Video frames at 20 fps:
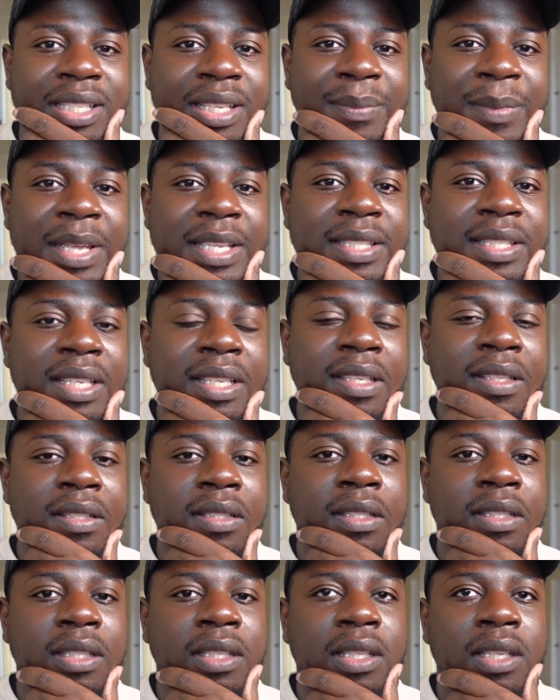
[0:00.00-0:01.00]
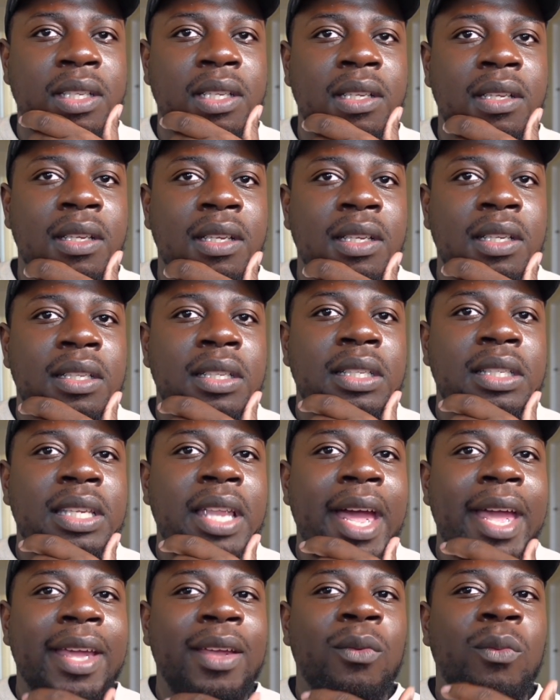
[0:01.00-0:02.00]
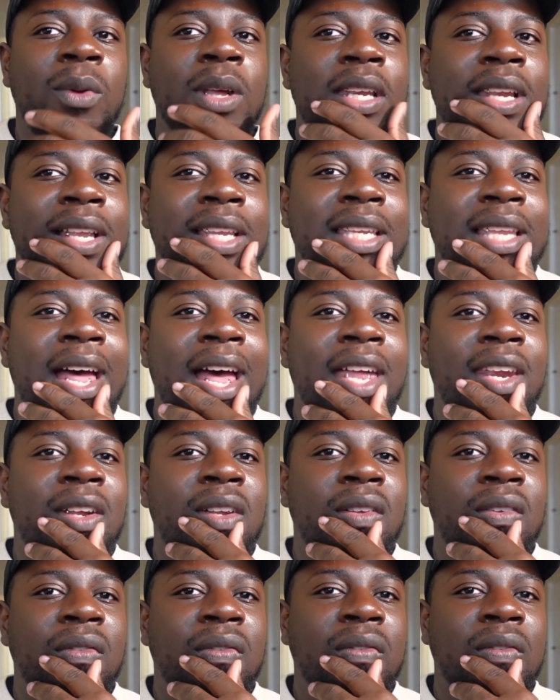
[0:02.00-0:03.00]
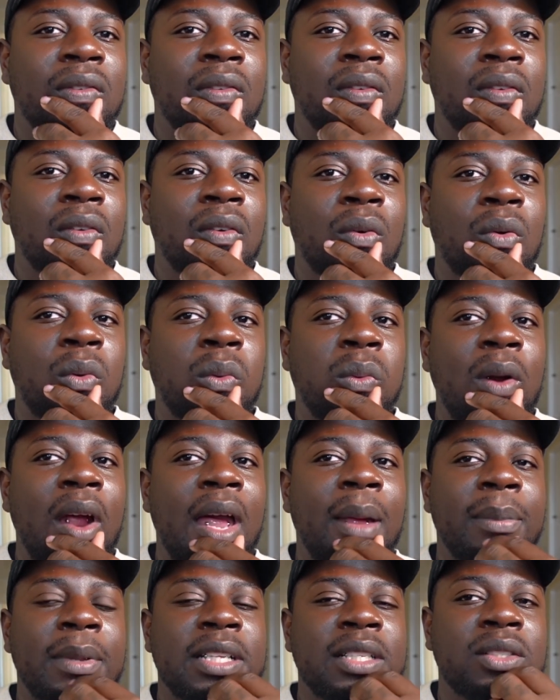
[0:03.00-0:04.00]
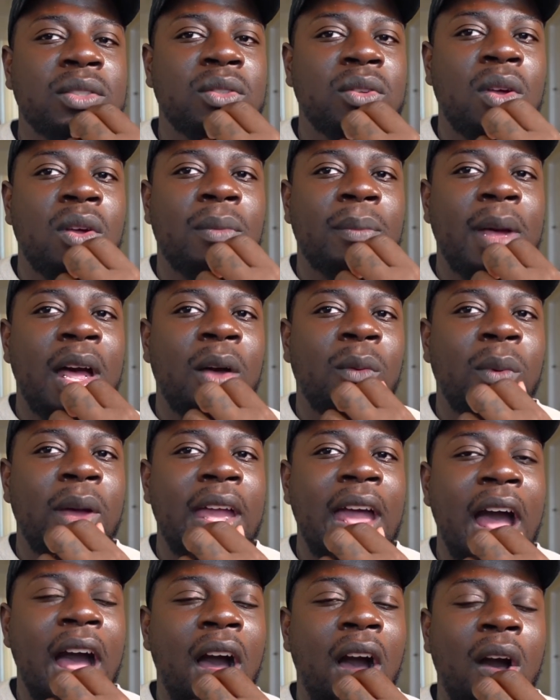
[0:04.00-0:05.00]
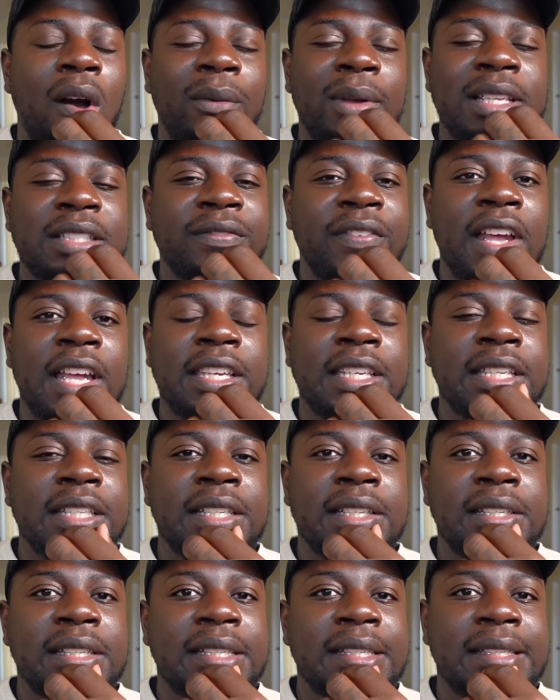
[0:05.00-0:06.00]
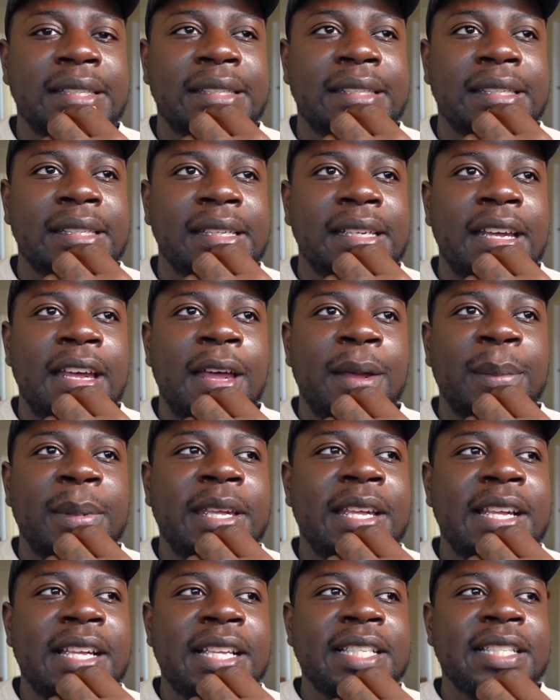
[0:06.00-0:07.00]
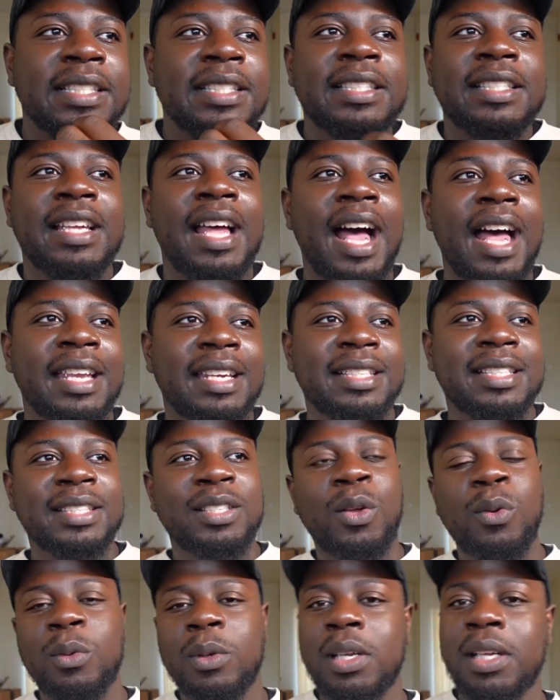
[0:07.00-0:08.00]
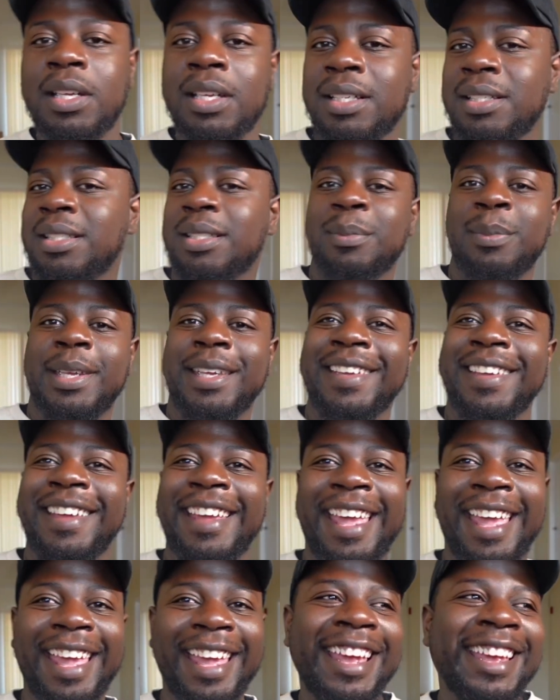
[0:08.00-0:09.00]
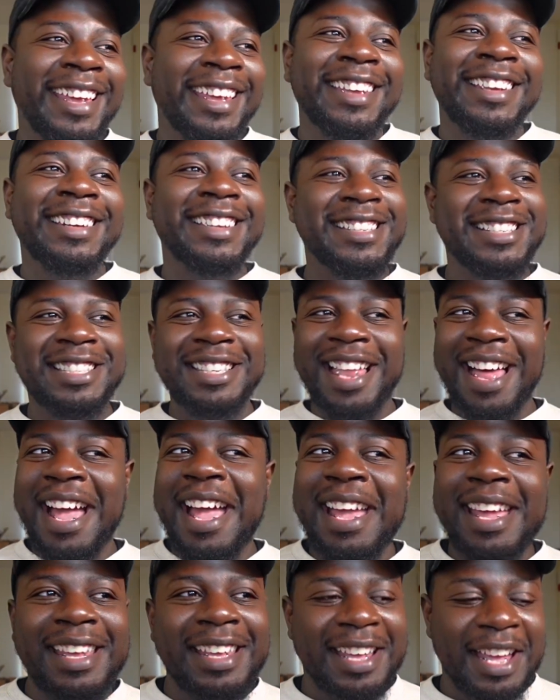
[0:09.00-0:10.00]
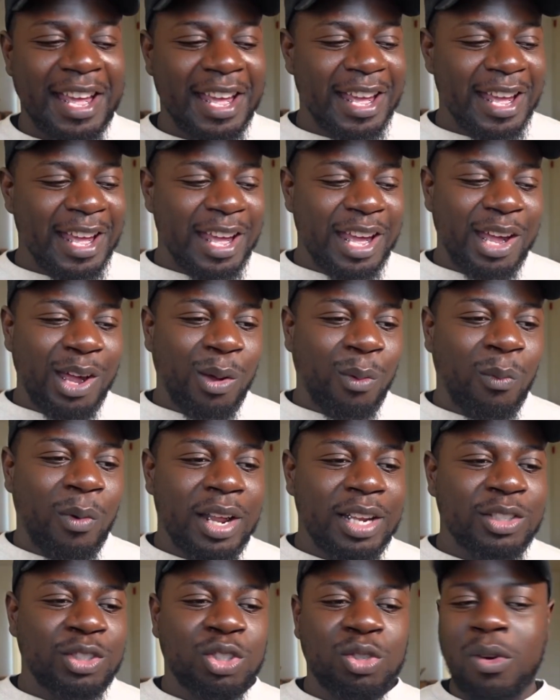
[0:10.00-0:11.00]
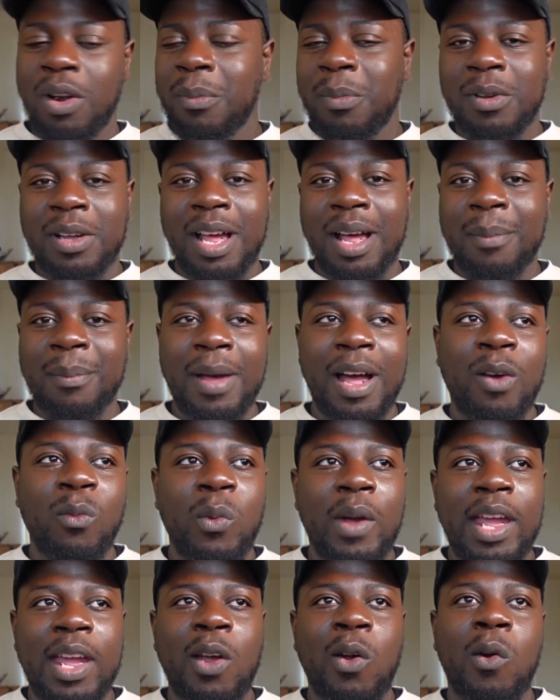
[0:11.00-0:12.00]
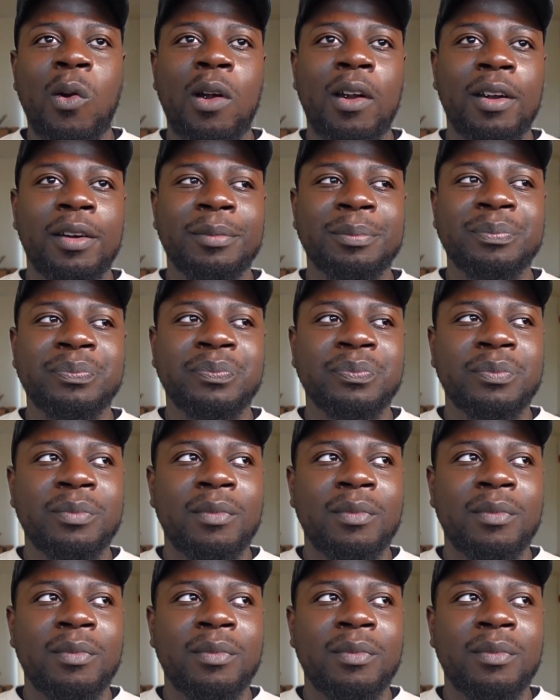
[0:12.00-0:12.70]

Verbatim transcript: that make sense? Like when a lot of crap is thrown my way, I always find the good because God is so good to me. And it's like when trouble come my way or